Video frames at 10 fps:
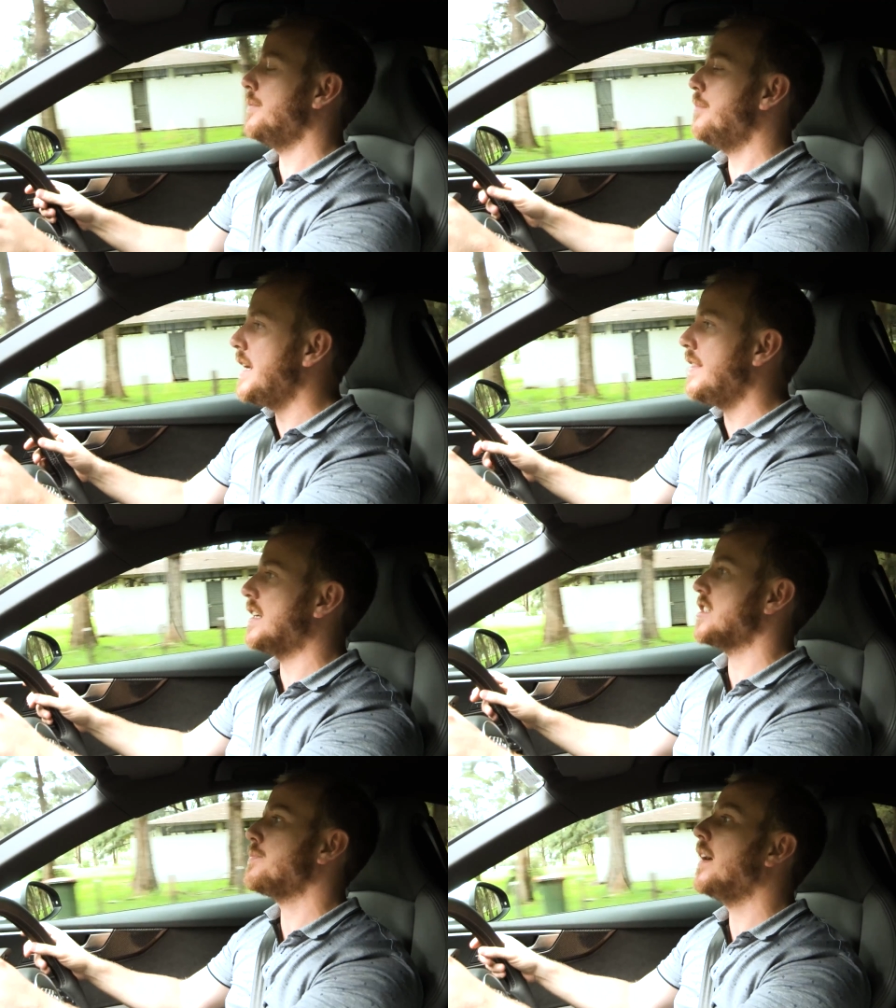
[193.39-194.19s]
To me,
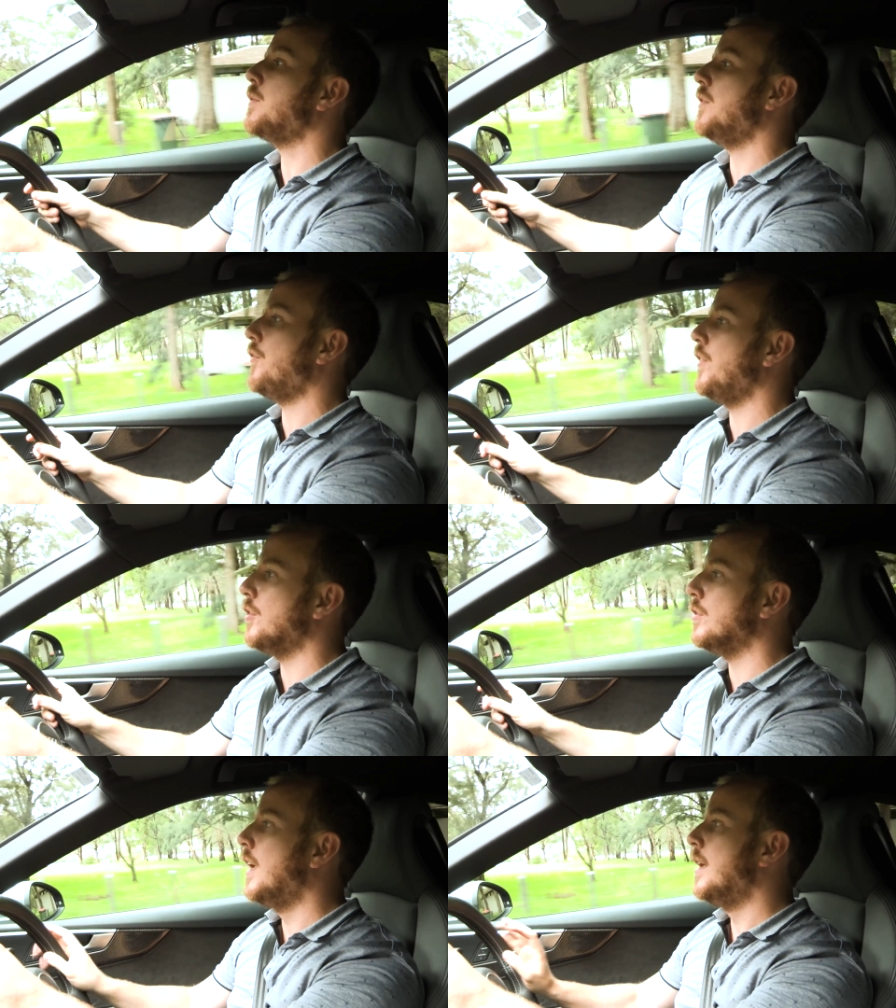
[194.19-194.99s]
that just makes me
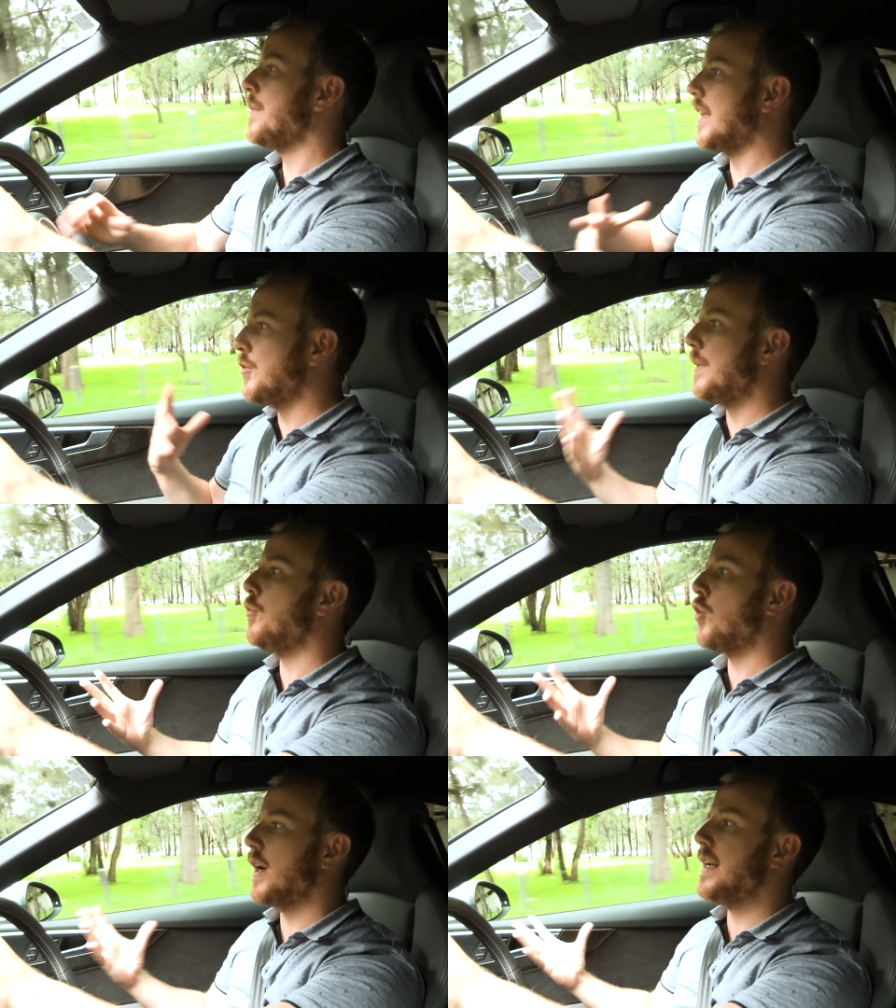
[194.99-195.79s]
feel a little bit
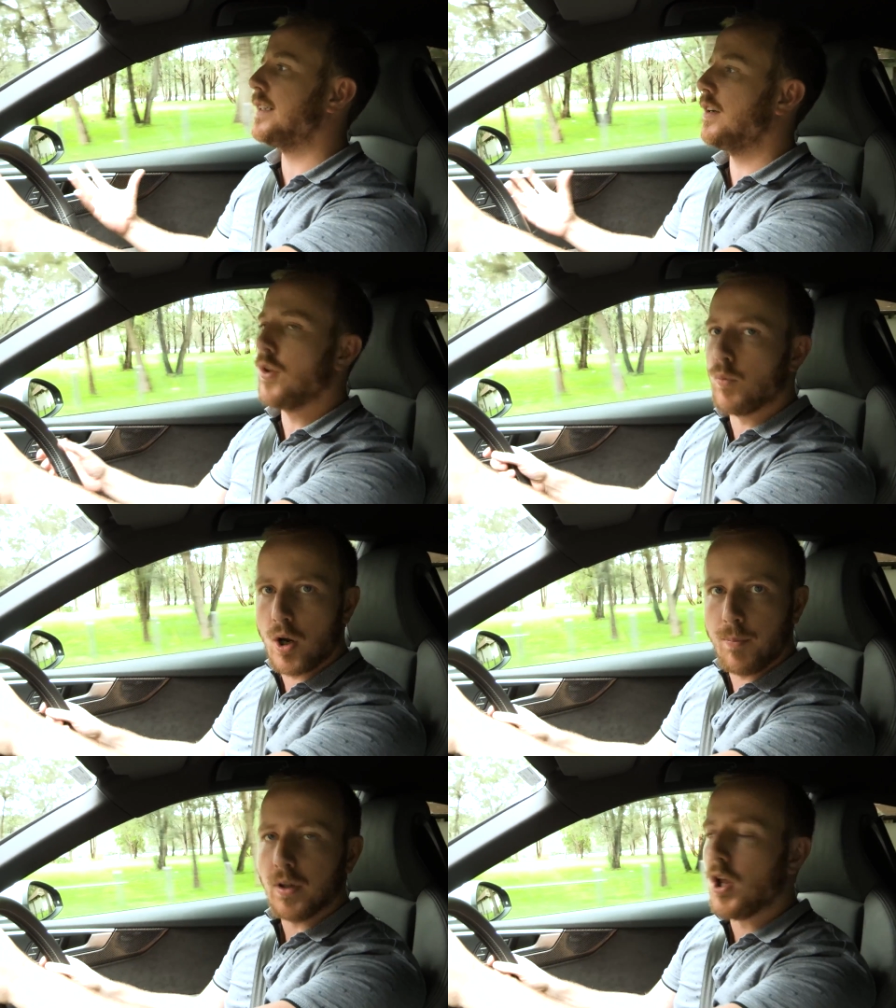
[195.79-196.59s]
more connected to the
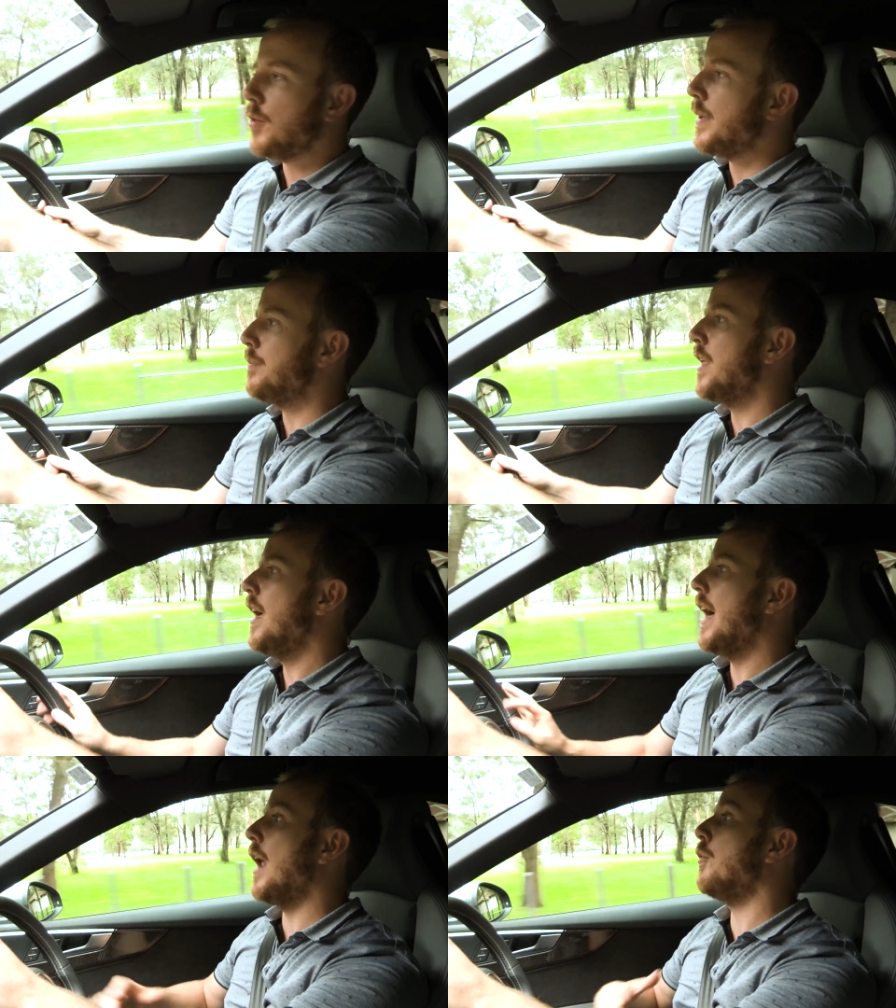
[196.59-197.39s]
road below me,
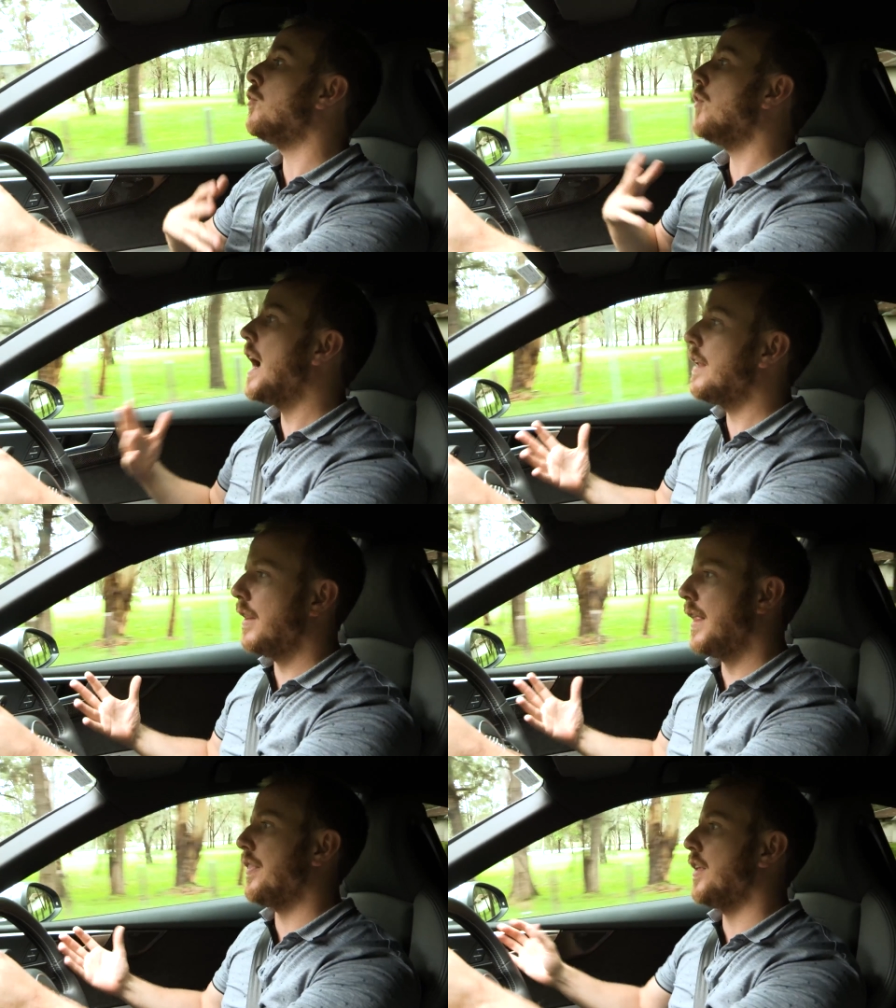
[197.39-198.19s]
and I would
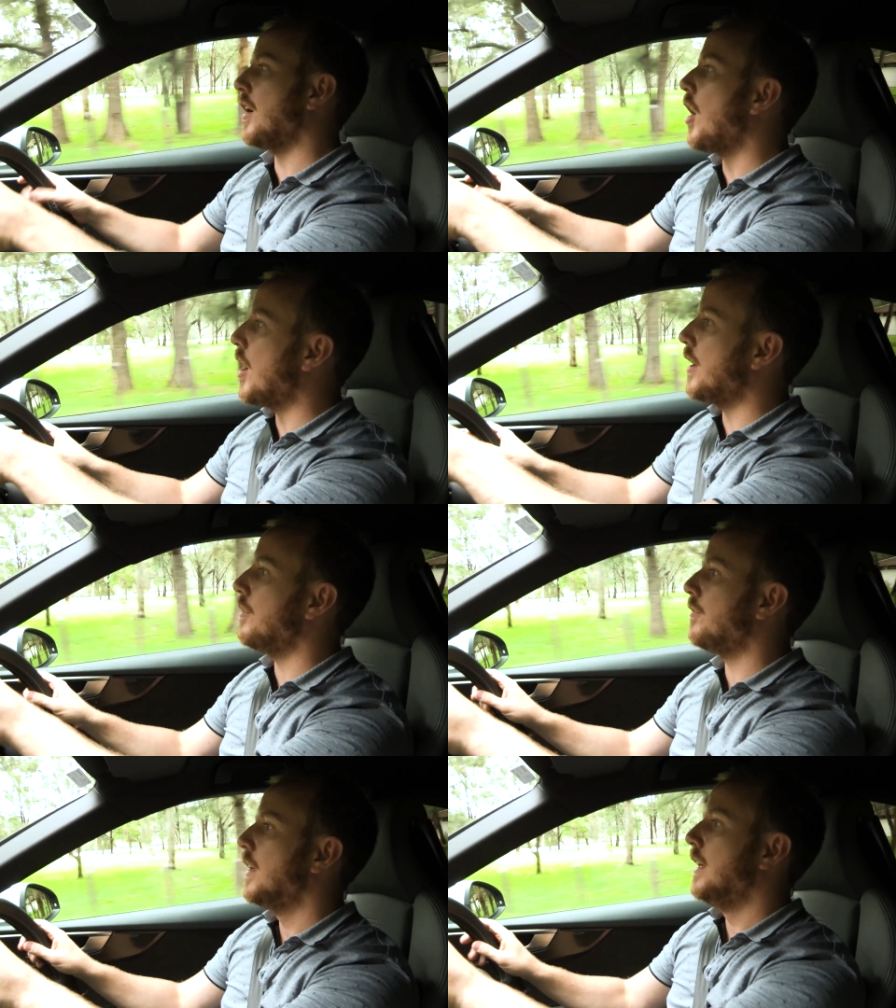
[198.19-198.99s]
rather that than a kind
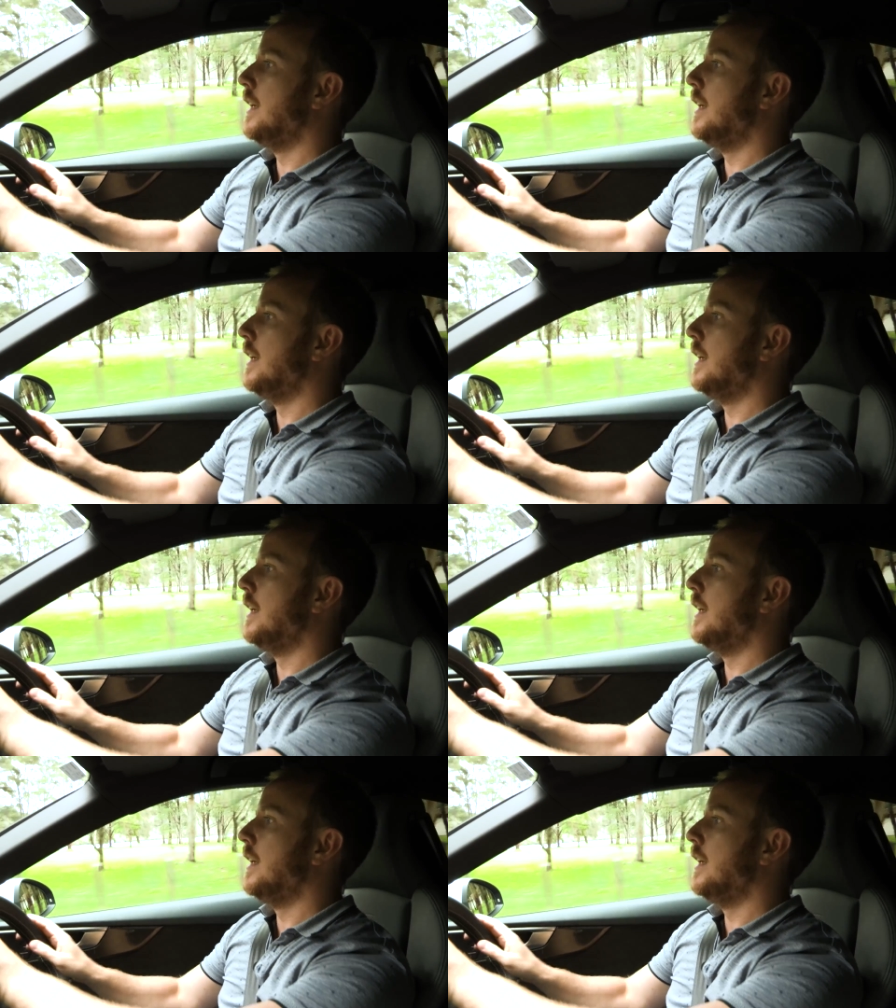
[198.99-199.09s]
of